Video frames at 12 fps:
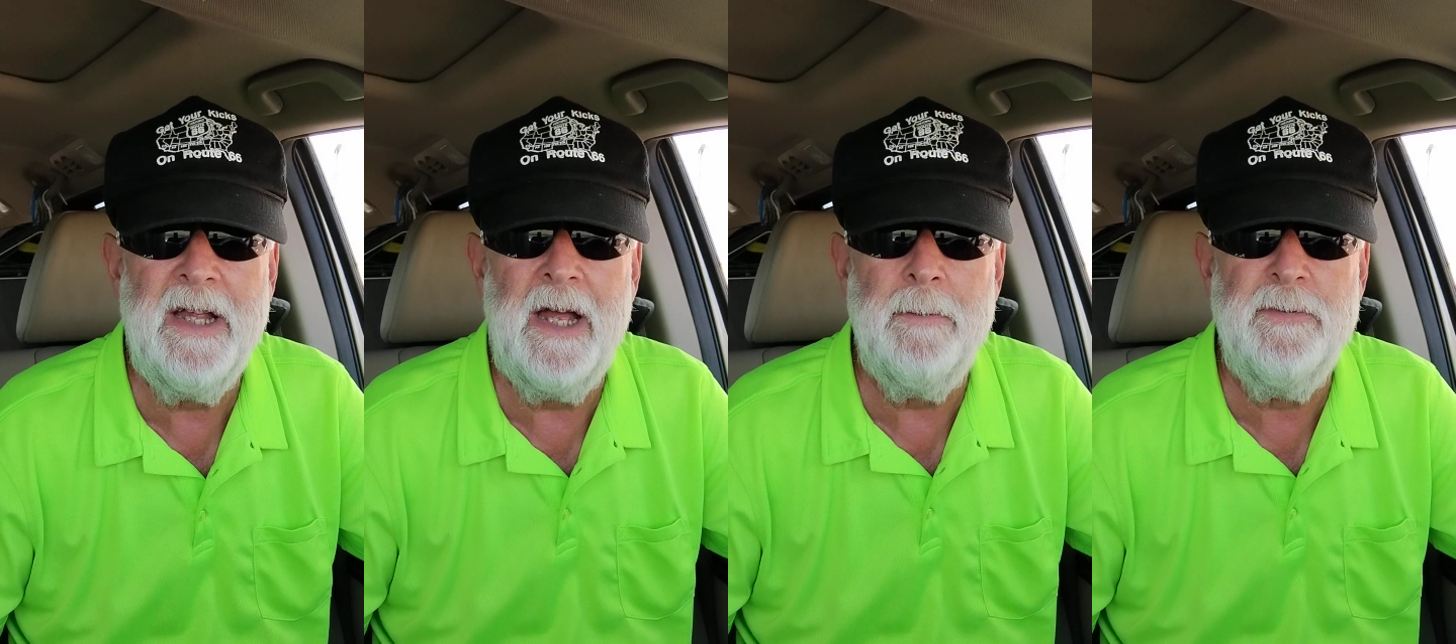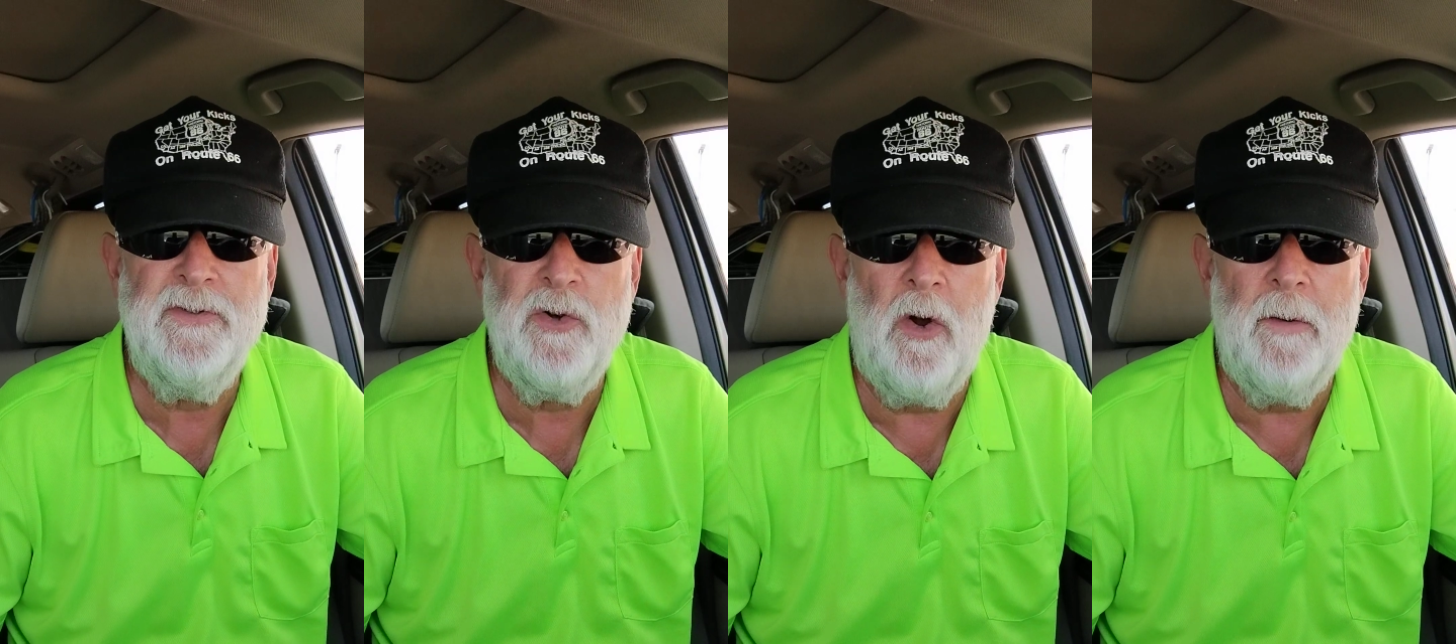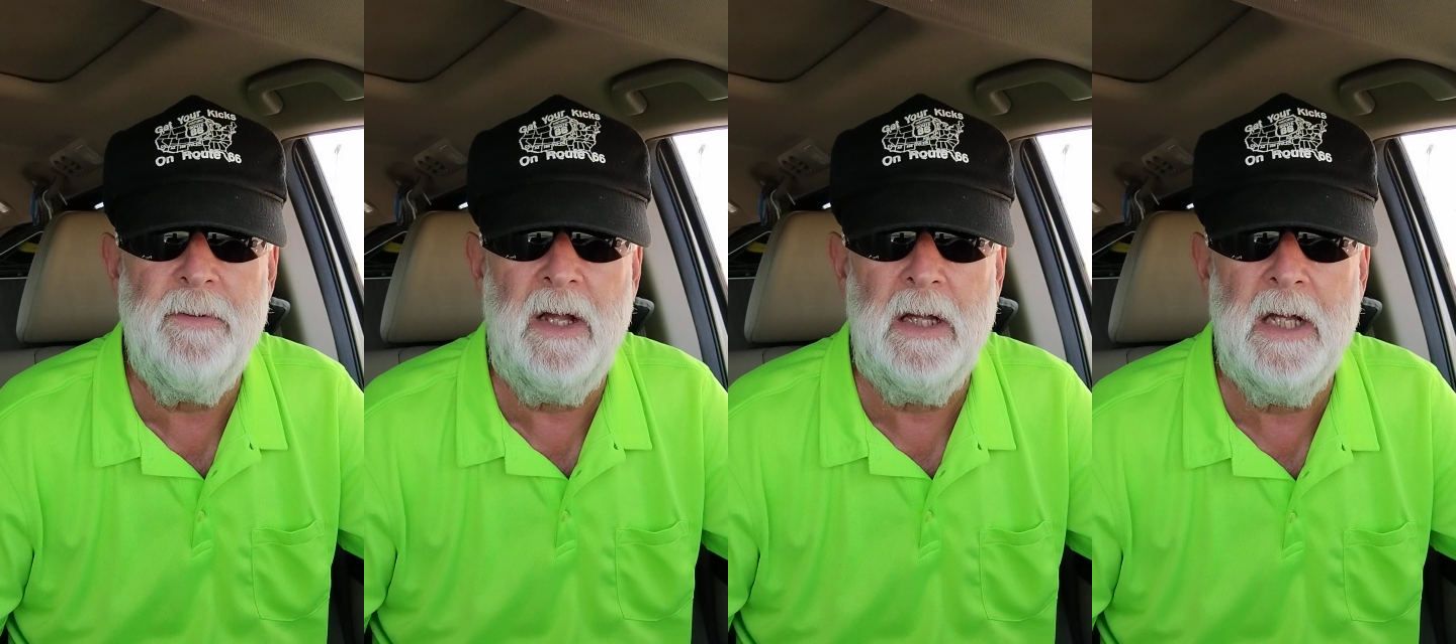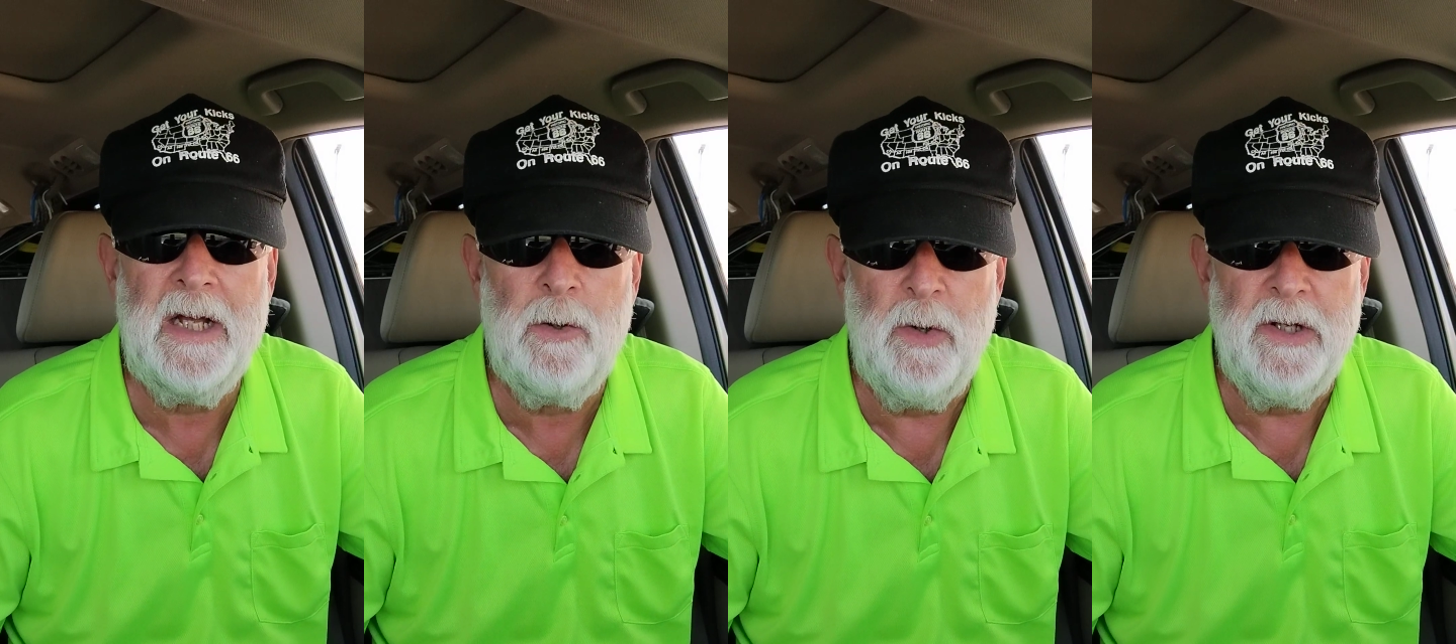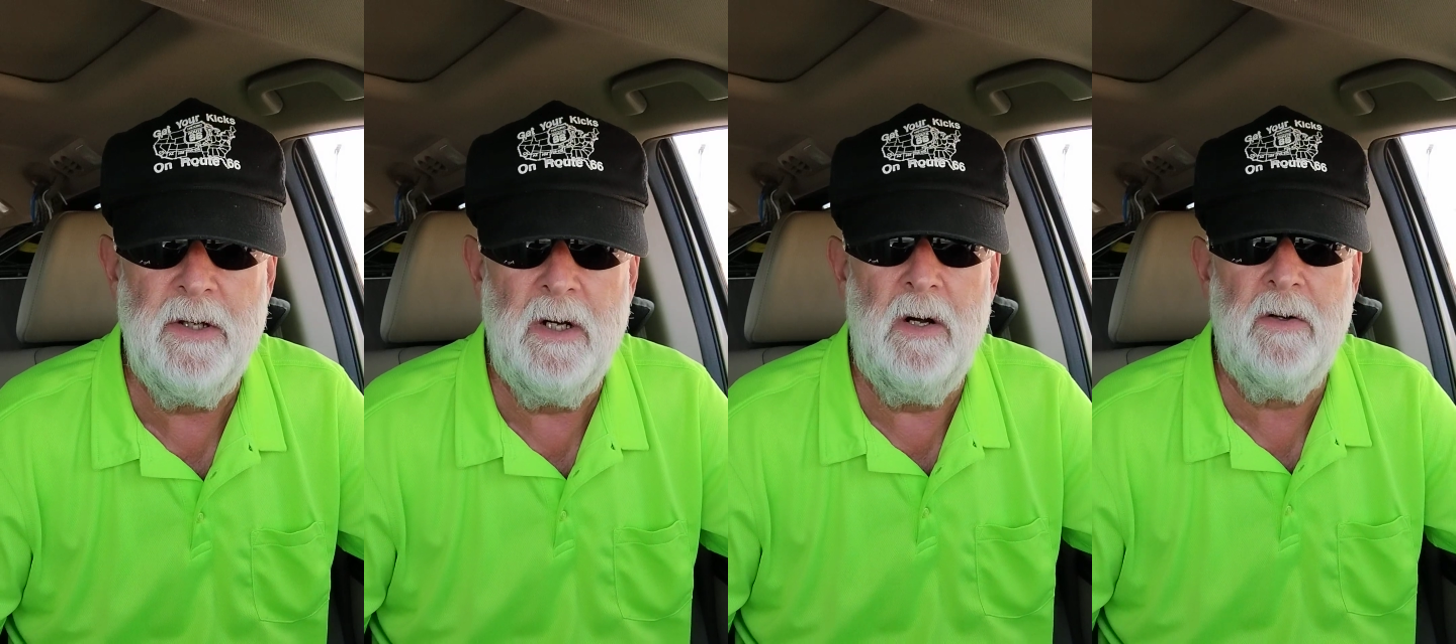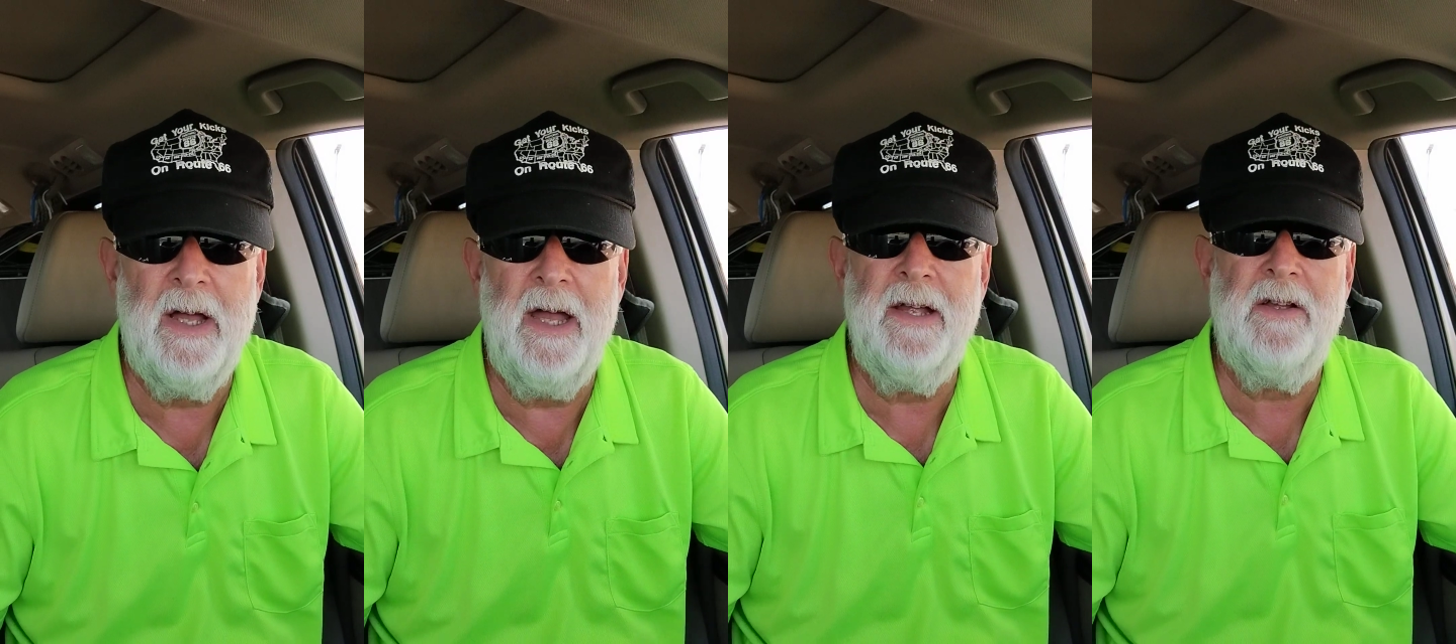they absorb the liquid,
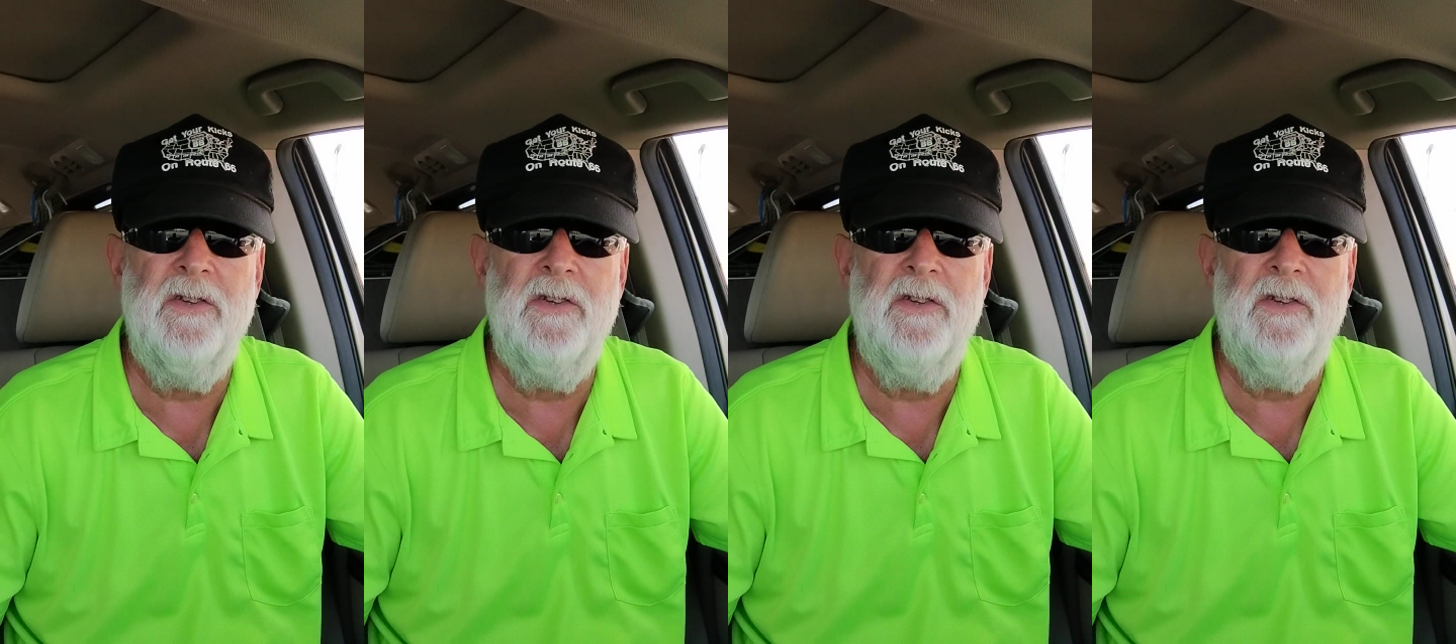okay?